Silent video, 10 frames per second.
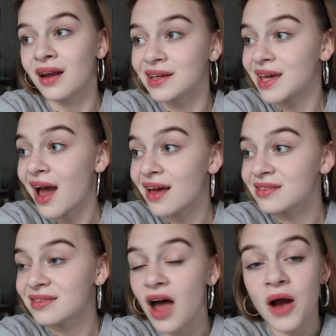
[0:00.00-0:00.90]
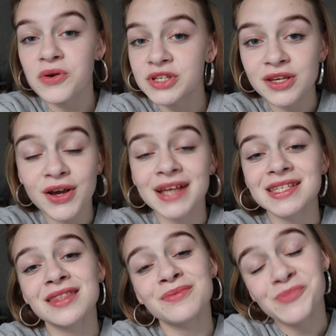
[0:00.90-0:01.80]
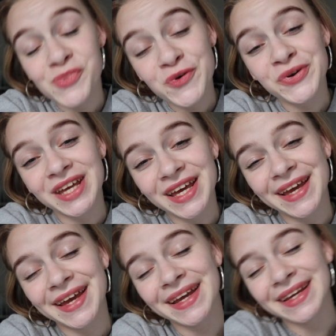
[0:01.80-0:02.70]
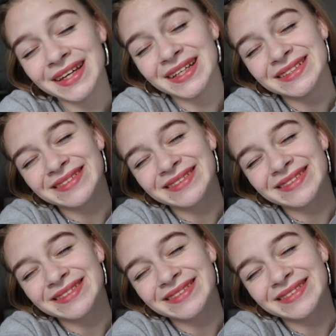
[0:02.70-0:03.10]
I guess I will see you guys in the morning.